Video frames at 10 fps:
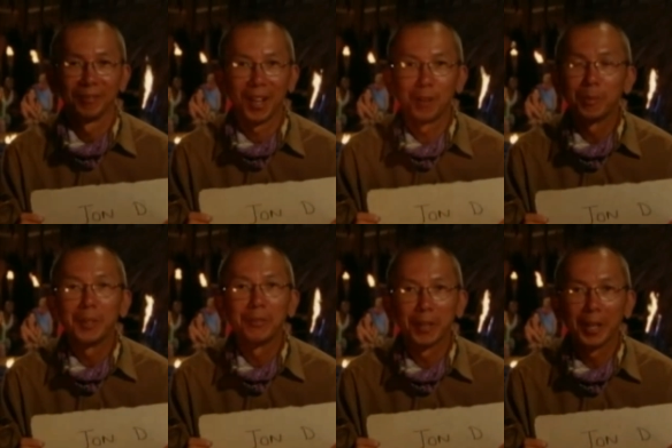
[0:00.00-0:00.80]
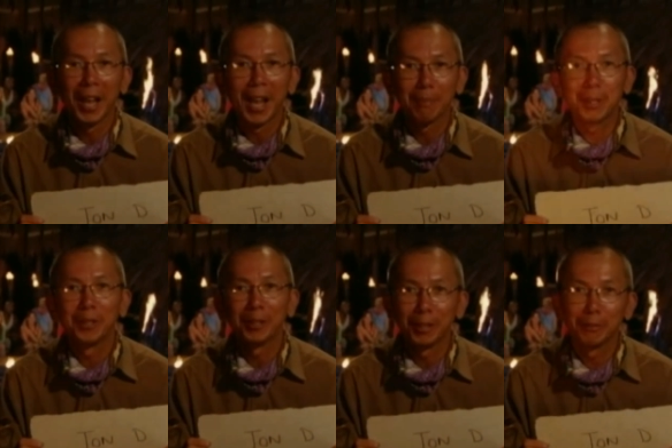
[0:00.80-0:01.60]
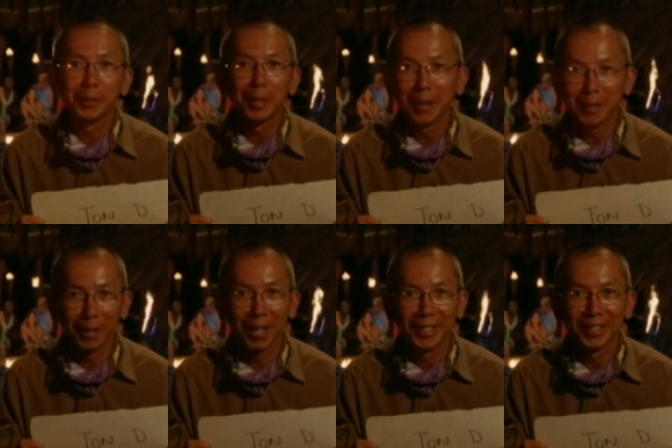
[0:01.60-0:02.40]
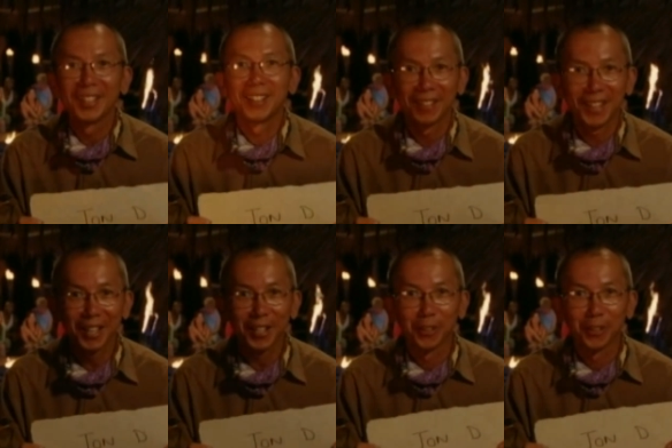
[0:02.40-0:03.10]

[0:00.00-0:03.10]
I will be very happy to give you some advice. Thank you.